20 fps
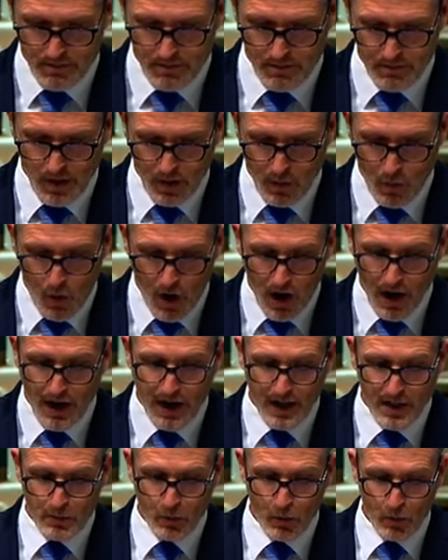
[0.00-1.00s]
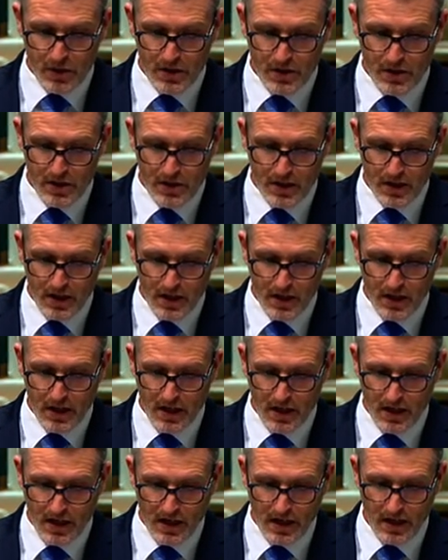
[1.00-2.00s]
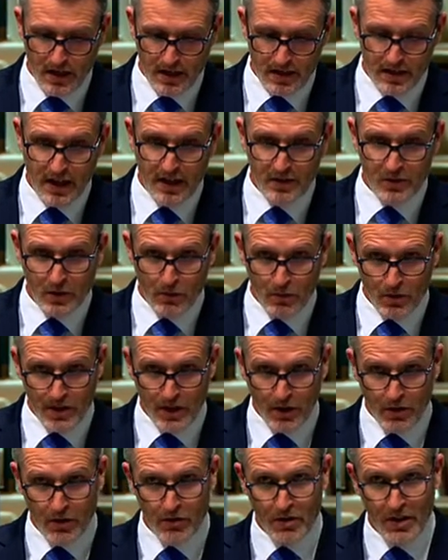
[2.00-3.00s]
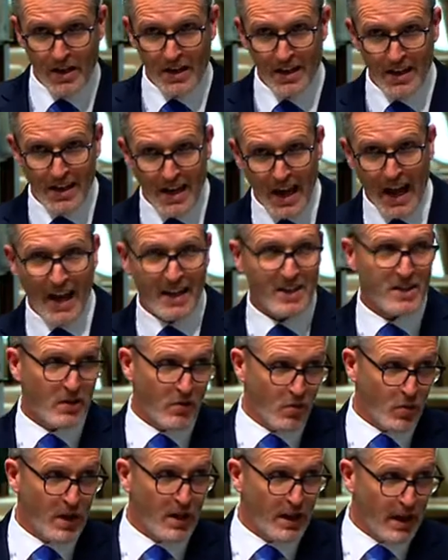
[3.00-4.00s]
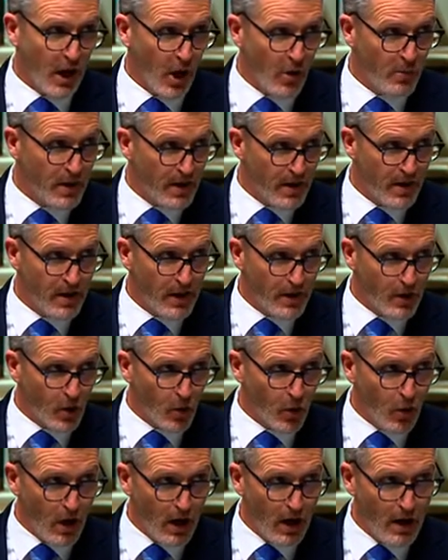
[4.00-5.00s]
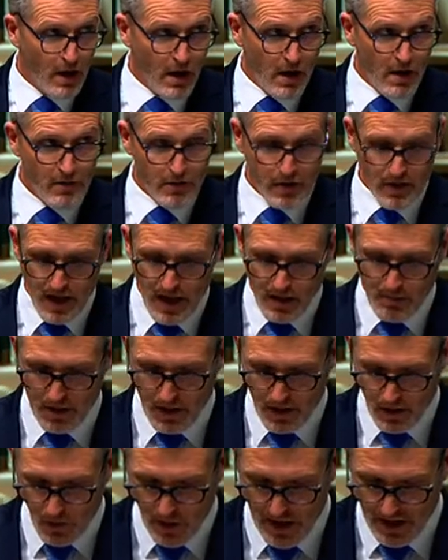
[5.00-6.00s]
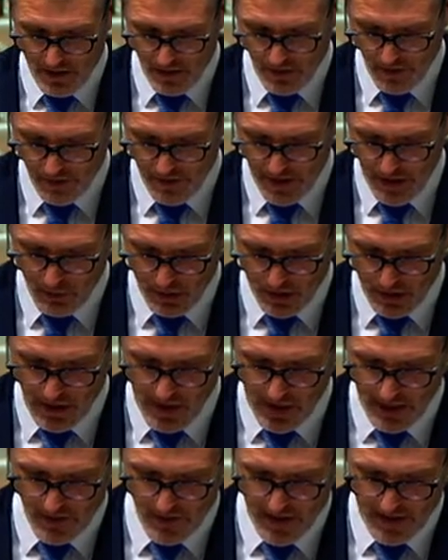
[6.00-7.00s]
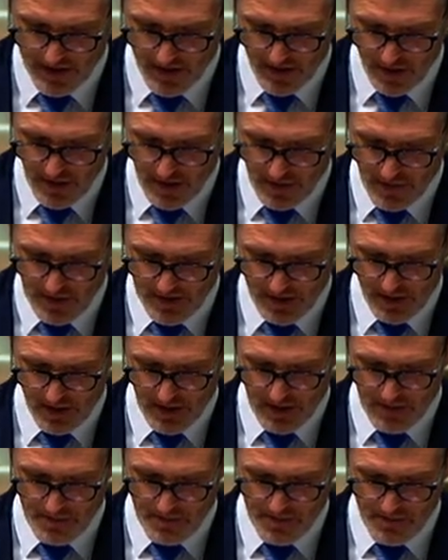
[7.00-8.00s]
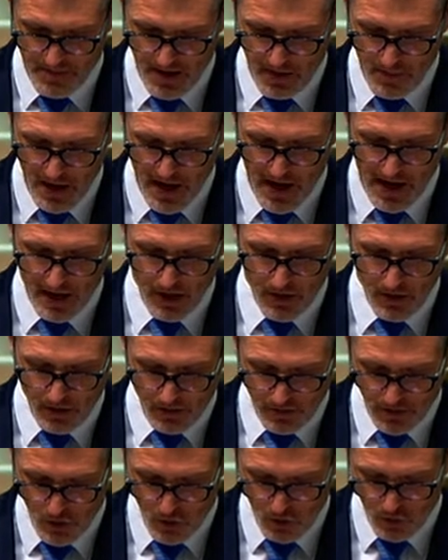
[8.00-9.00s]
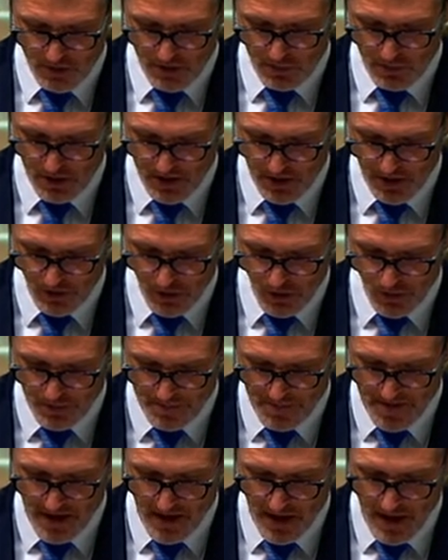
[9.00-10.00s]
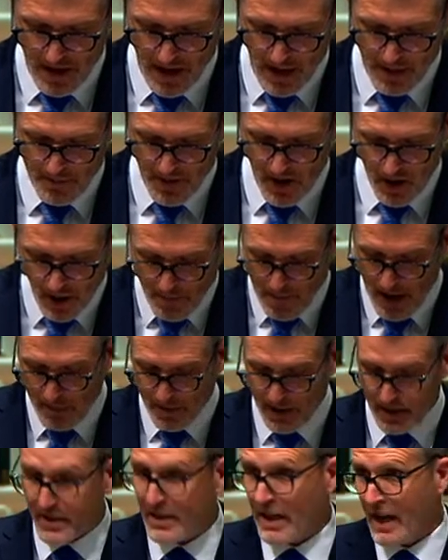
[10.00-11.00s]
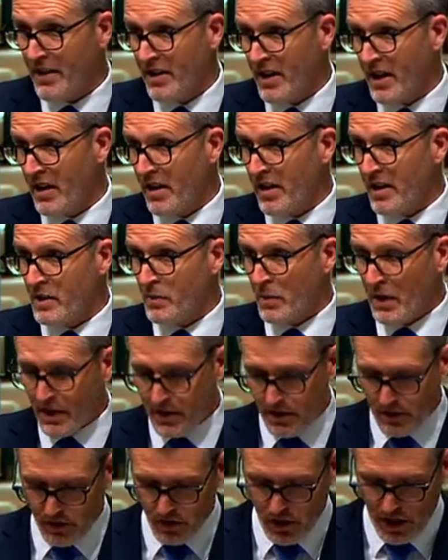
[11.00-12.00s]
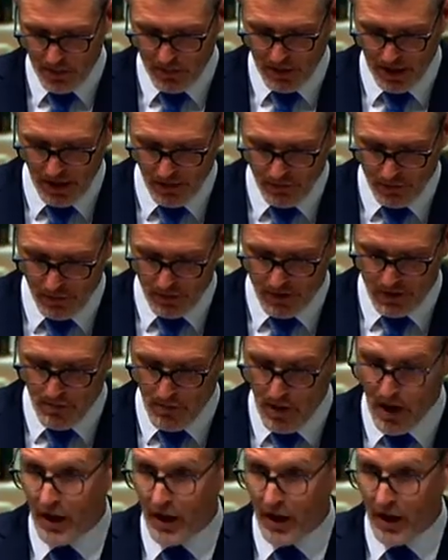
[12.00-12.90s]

wine exporters in this country will tell you that it hasn't really opened the door for them in the way that they would like, and that's a market of enormous potential. I'm happy to say that India has been a shaping influence in my